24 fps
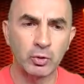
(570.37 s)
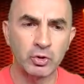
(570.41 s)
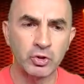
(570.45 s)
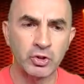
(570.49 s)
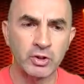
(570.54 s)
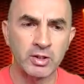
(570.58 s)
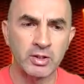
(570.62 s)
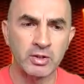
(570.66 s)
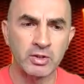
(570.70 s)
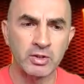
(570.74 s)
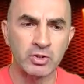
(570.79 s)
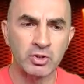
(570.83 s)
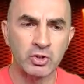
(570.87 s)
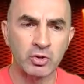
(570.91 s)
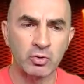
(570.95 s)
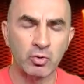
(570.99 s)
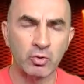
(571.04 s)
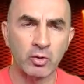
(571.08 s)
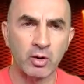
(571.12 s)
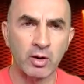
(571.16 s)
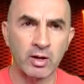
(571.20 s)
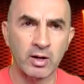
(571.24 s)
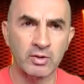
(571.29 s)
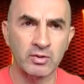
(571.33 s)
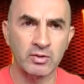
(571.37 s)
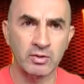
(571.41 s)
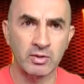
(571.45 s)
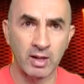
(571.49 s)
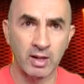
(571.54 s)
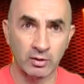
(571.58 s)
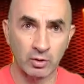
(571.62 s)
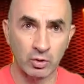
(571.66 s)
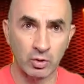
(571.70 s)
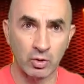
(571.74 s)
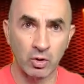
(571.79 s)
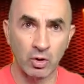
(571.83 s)
Jesus Christ,
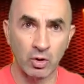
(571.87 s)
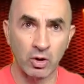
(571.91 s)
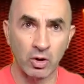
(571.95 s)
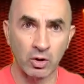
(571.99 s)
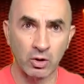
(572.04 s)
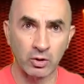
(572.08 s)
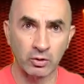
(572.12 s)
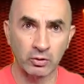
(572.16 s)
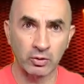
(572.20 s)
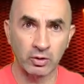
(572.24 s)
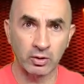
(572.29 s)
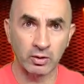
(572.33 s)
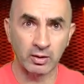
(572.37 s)
that God